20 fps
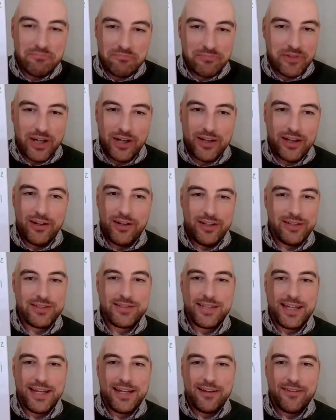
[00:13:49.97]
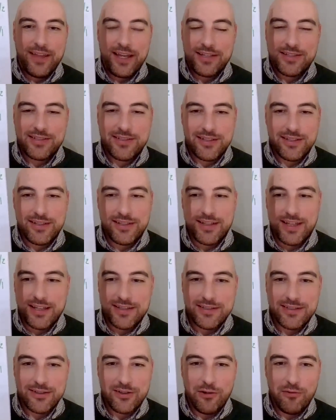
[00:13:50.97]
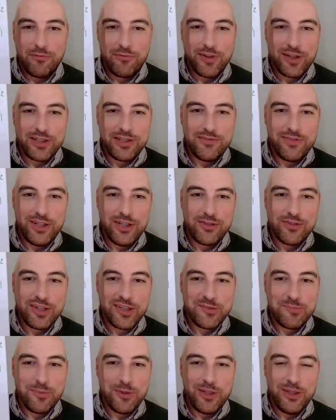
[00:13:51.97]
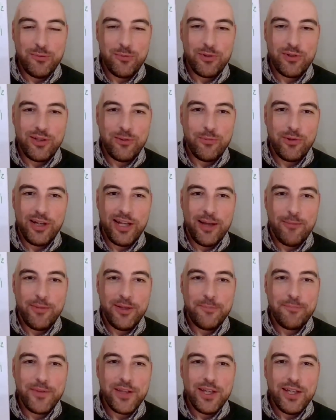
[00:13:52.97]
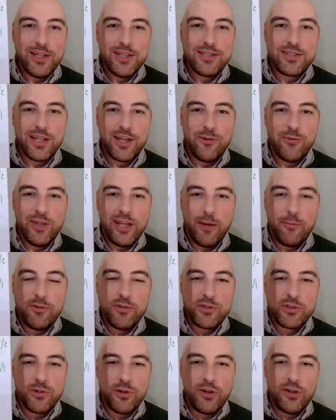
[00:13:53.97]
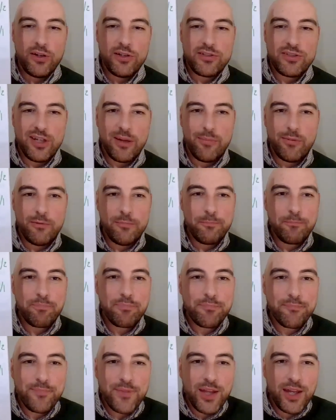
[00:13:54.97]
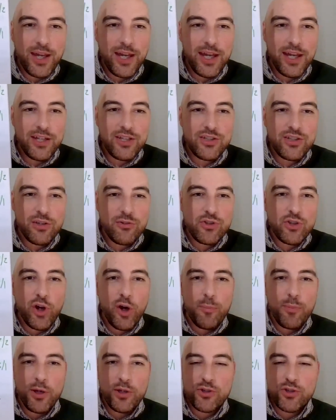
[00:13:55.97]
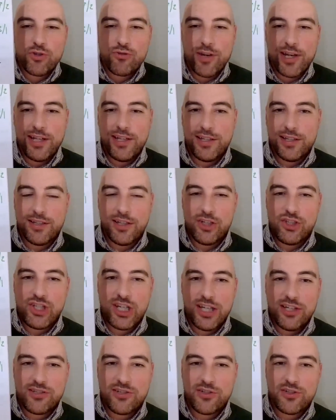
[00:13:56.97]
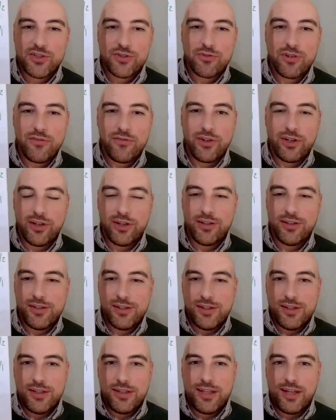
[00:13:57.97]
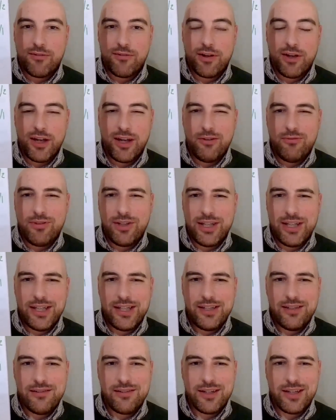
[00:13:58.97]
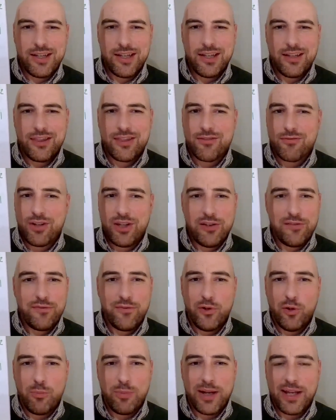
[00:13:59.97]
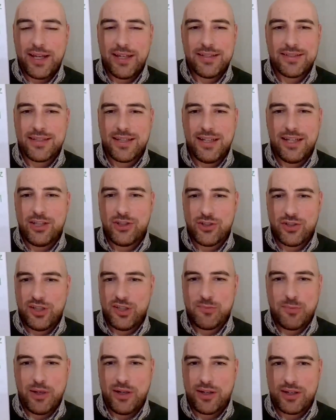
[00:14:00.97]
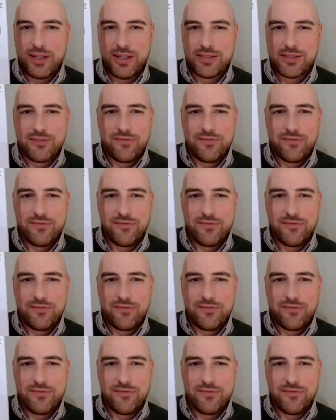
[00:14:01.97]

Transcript: I don't understand how that's a conflict of interest, but it wouldn't let me. So yeah, we just got a nice double. So top Australian Jason Scrivener. There are only 3 or 4 players in each of these markets.